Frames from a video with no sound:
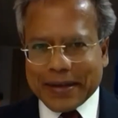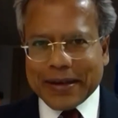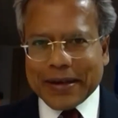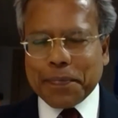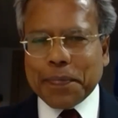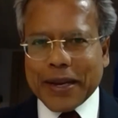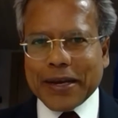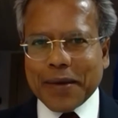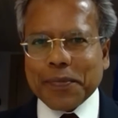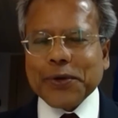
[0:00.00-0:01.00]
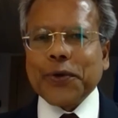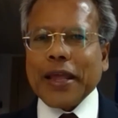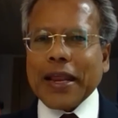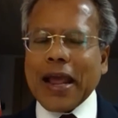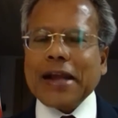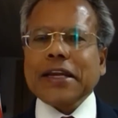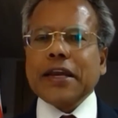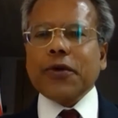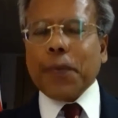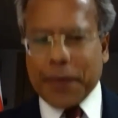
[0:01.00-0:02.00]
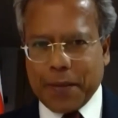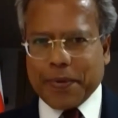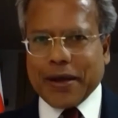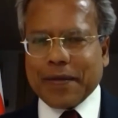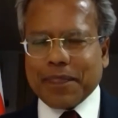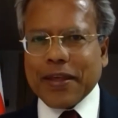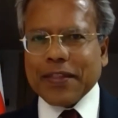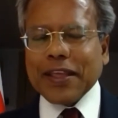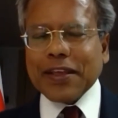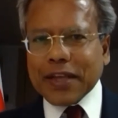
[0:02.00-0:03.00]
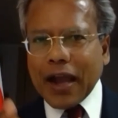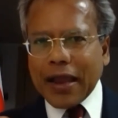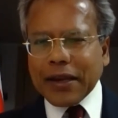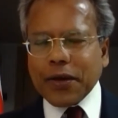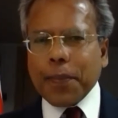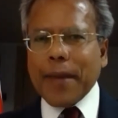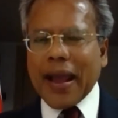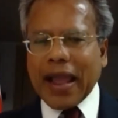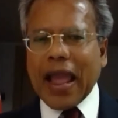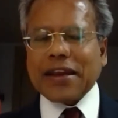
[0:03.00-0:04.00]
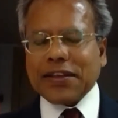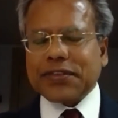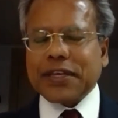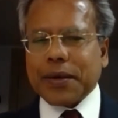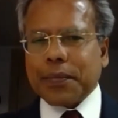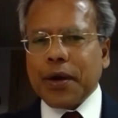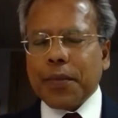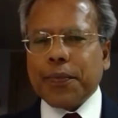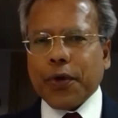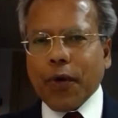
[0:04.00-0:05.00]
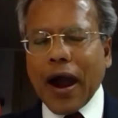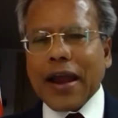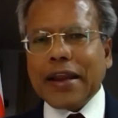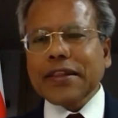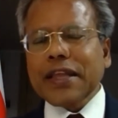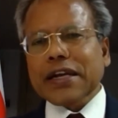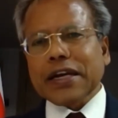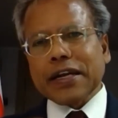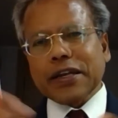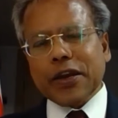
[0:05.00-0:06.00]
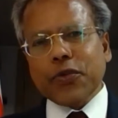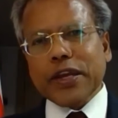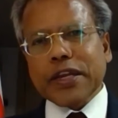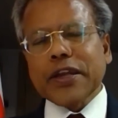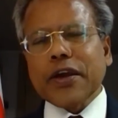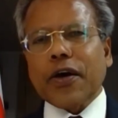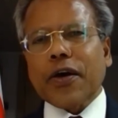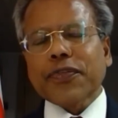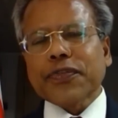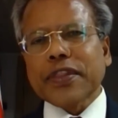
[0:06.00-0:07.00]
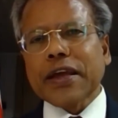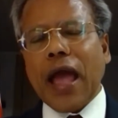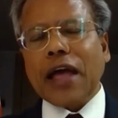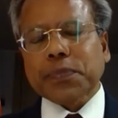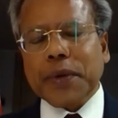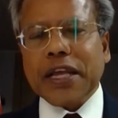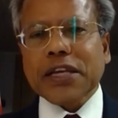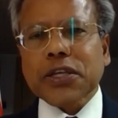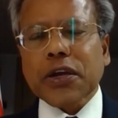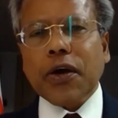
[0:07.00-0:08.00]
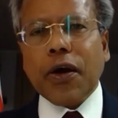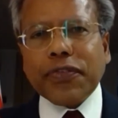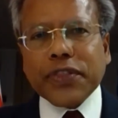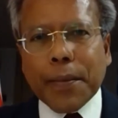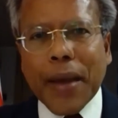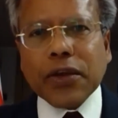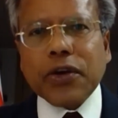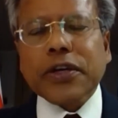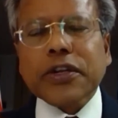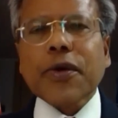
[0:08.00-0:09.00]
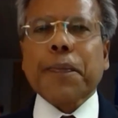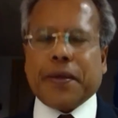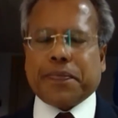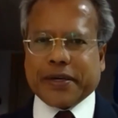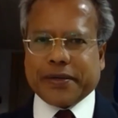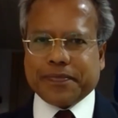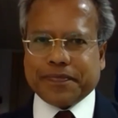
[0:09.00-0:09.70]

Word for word: a freedom to elect a new people. This kind of mechanism provide the continuity of the aspiration of the majority of people.